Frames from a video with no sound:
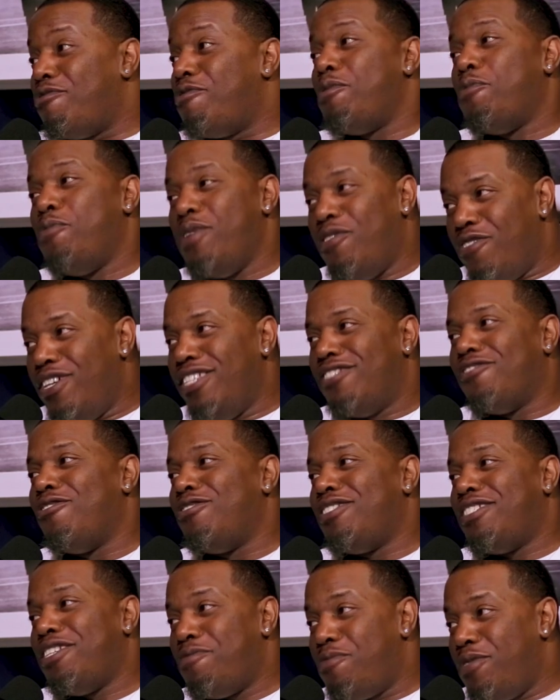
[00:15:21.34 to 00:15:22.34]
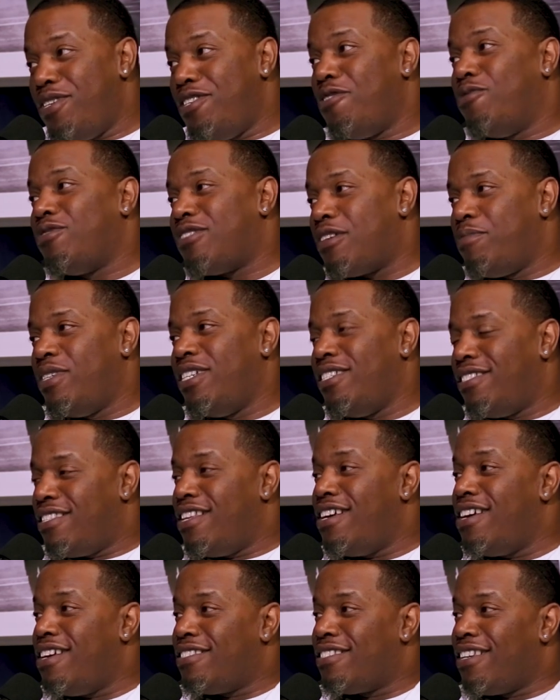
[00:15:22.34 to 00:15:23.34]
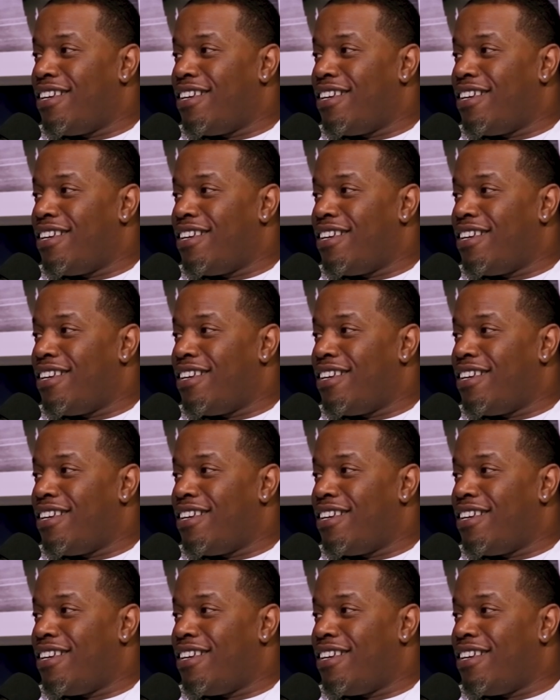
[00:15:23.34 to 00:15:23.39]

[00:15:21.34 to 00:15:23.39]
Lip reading: bro, but we researched it. We know some of these things.